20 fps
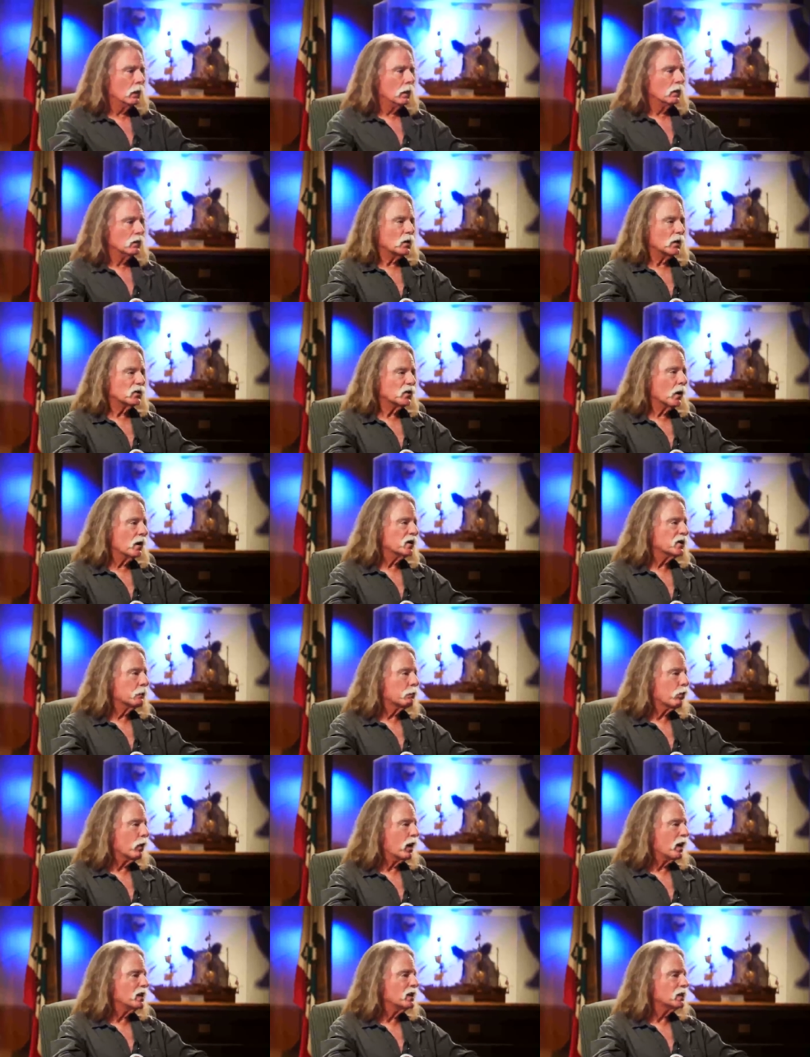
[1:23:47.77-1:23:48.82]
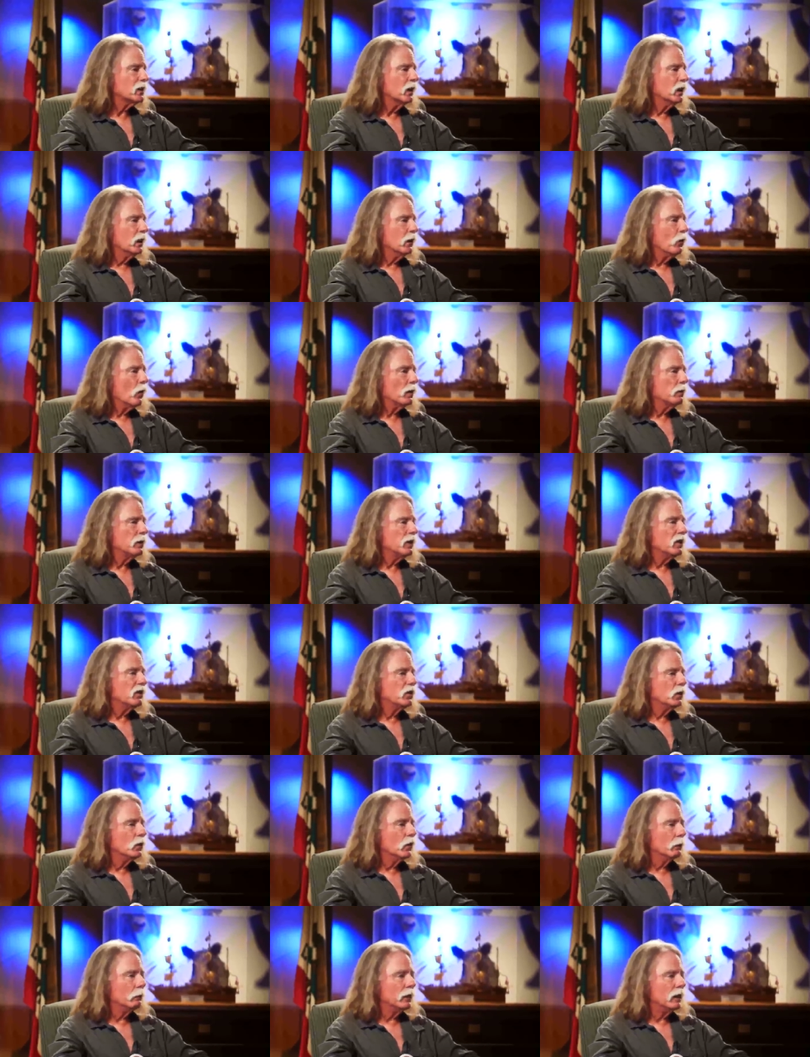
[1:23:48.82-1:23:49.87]
So I was kind of surprised wanted me to
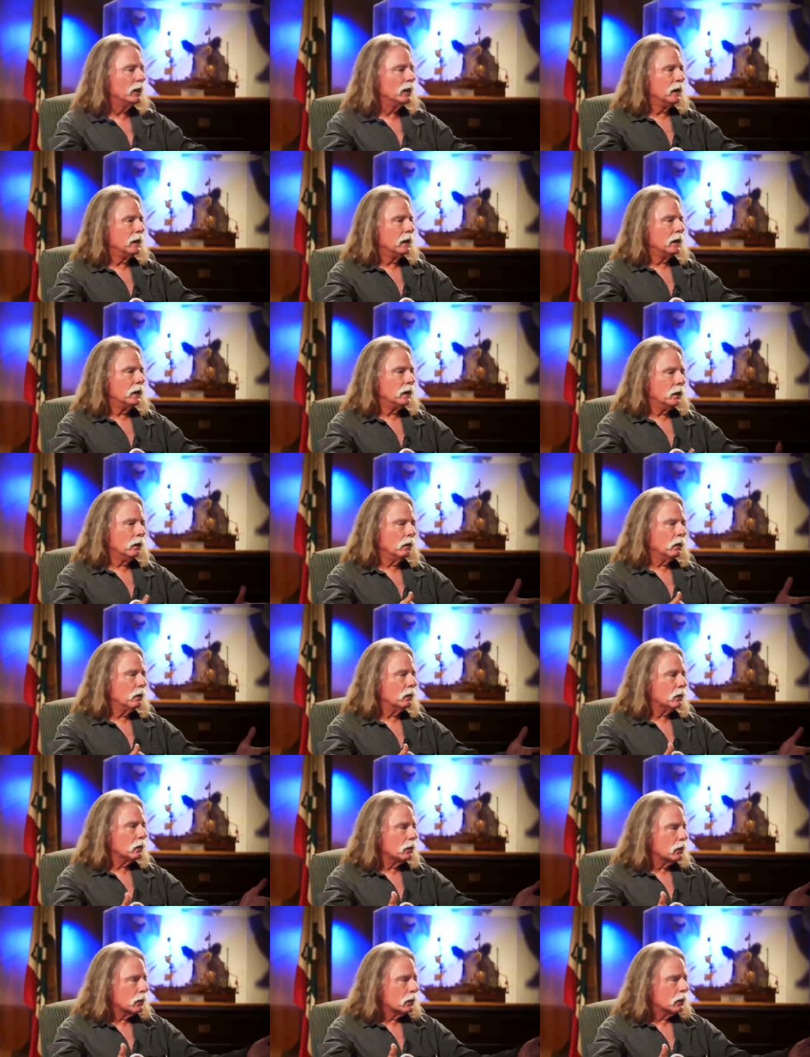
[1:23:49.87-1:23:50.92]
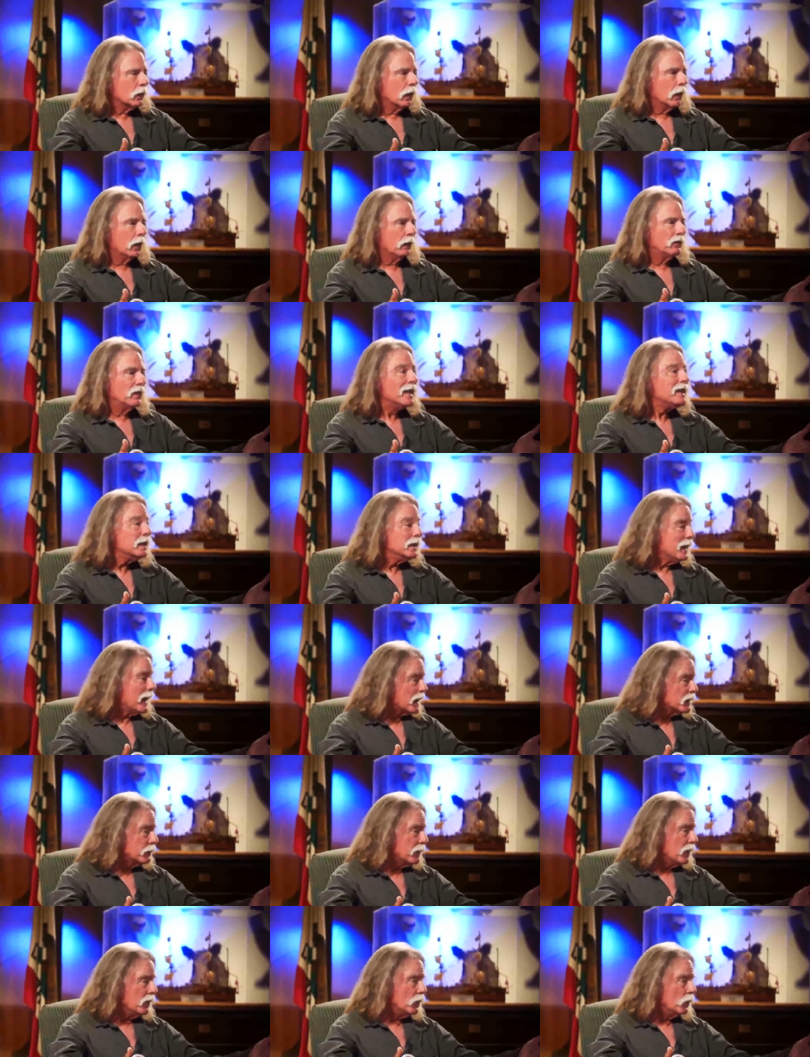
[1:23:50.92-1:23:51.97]
do it, but you know, uh, they didn't
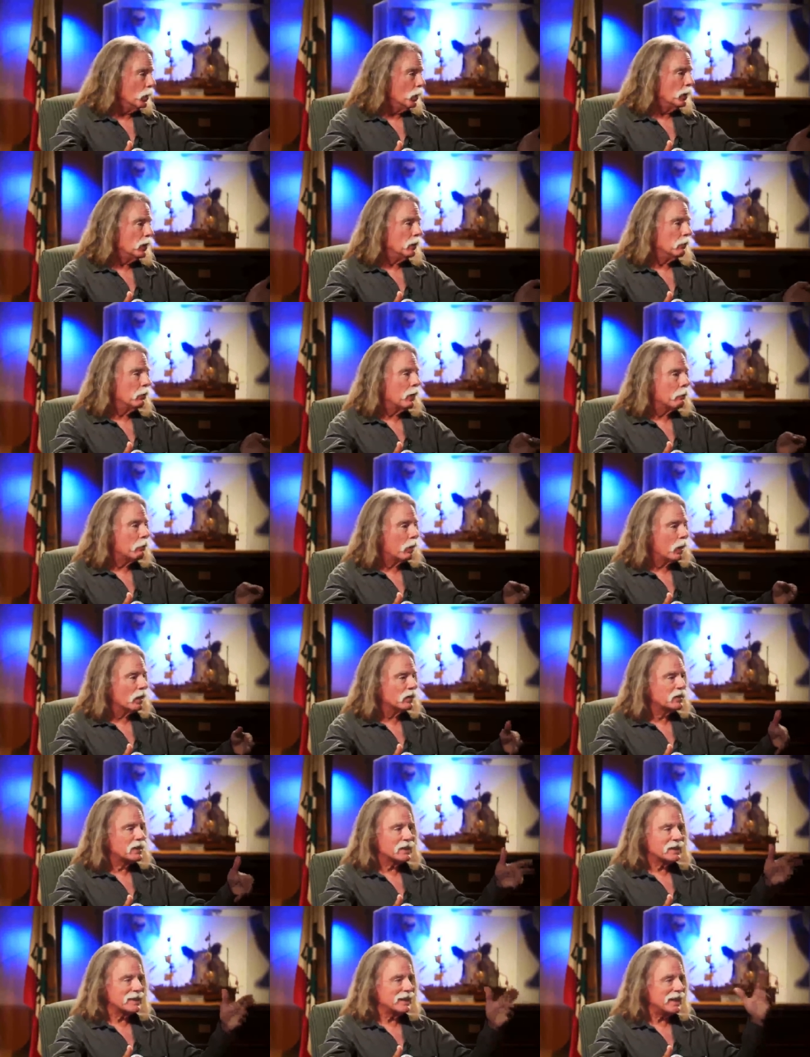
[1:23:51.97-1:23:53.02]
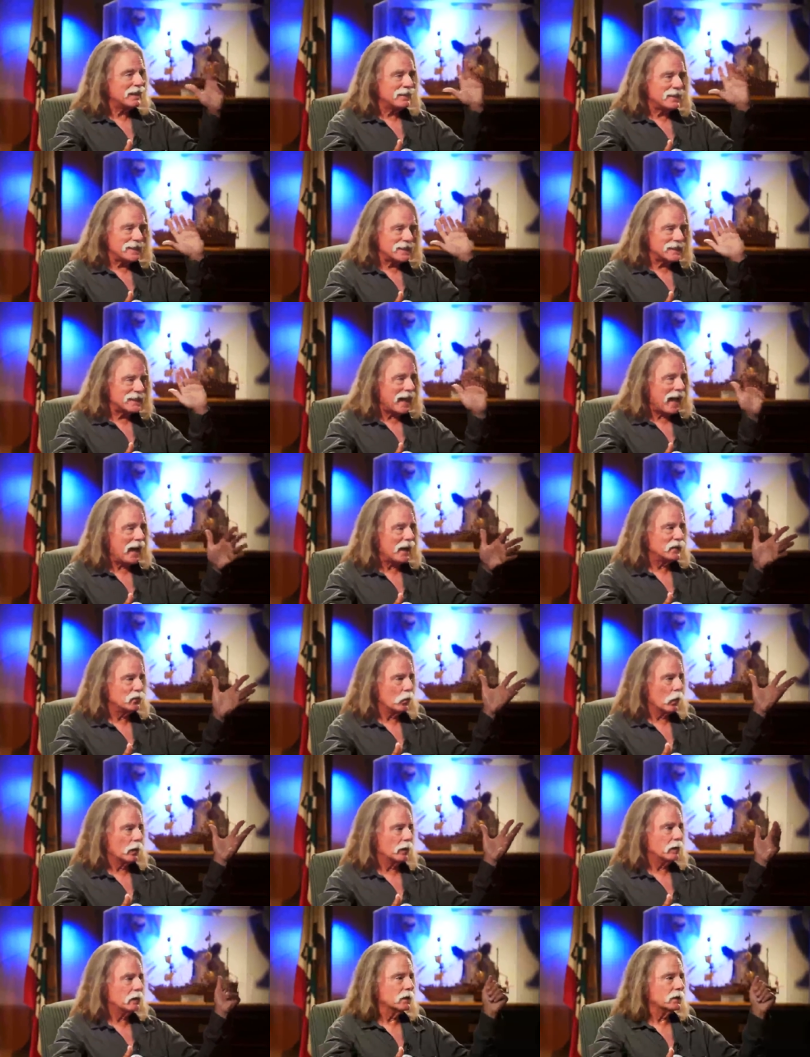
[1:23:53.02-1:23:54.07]
ask me to do it. My boss just said these guys
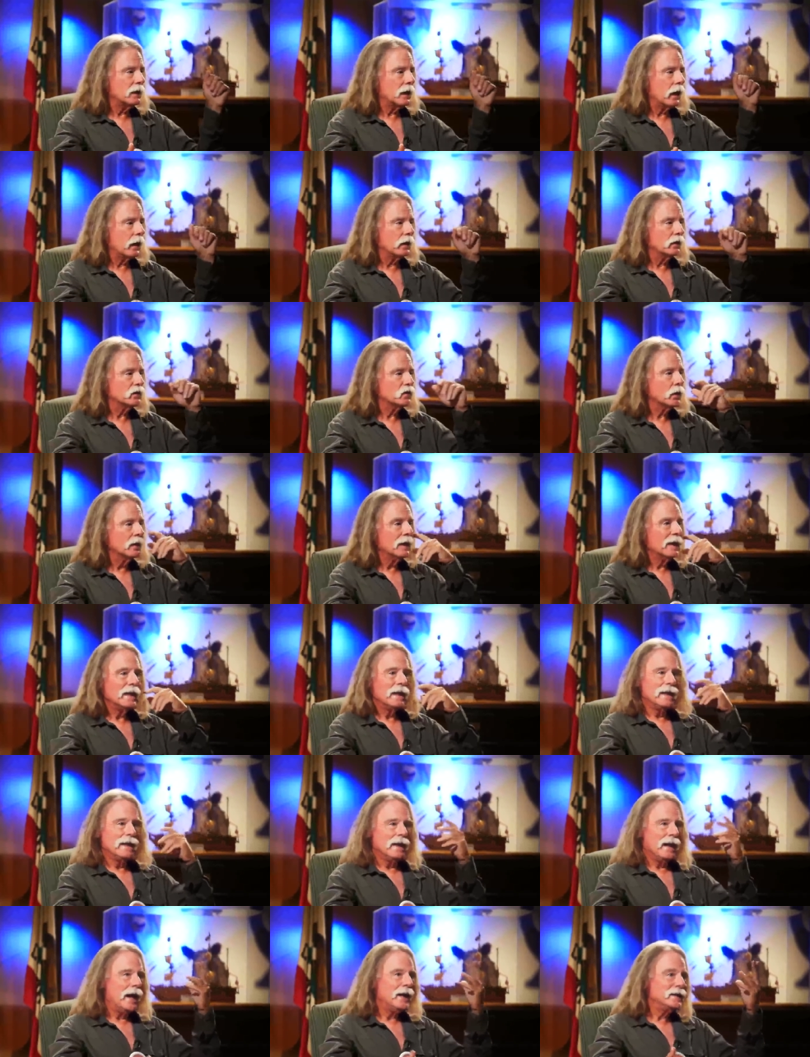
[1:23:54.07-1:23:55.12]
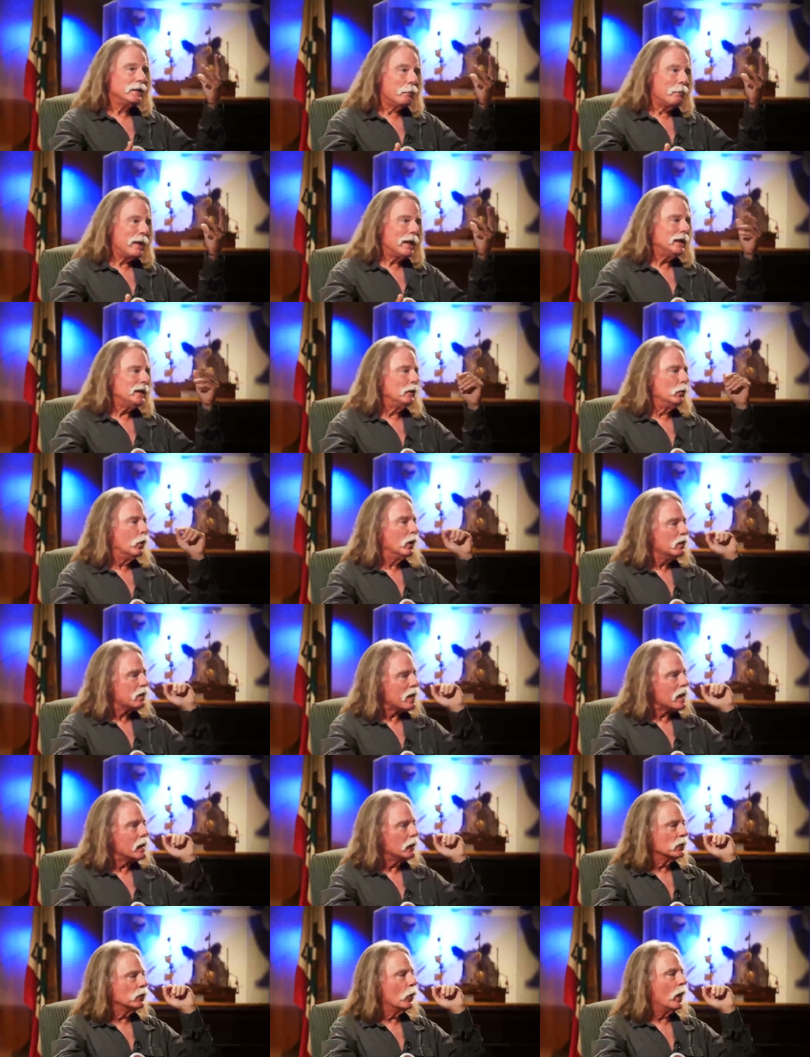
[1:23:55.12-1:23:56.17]
want these Italians. So I debated, what the
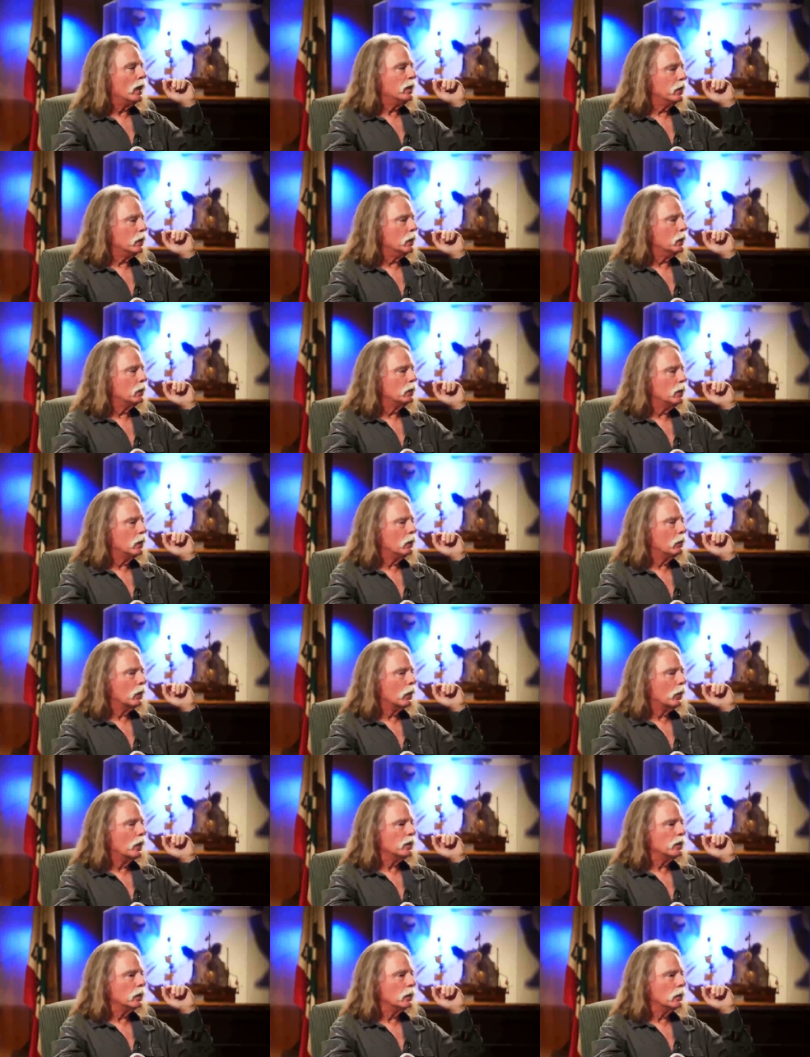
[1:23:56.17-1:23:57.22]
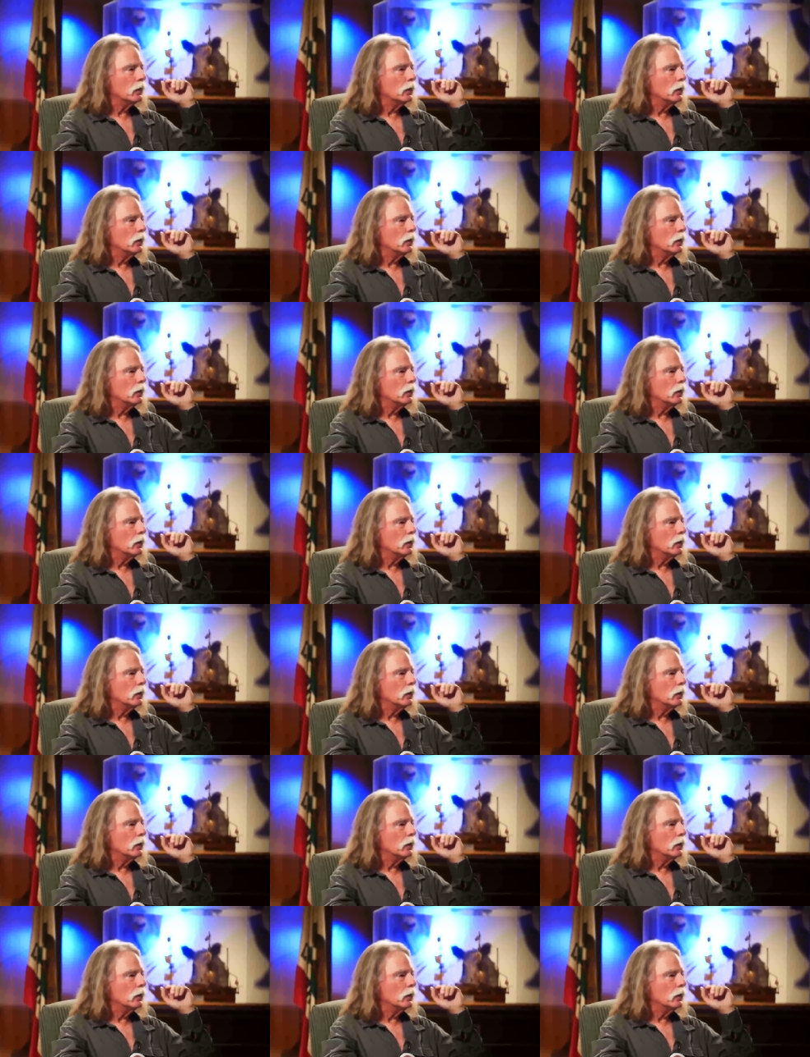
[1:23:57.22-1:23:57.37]
hell do I do? You know, what do I do?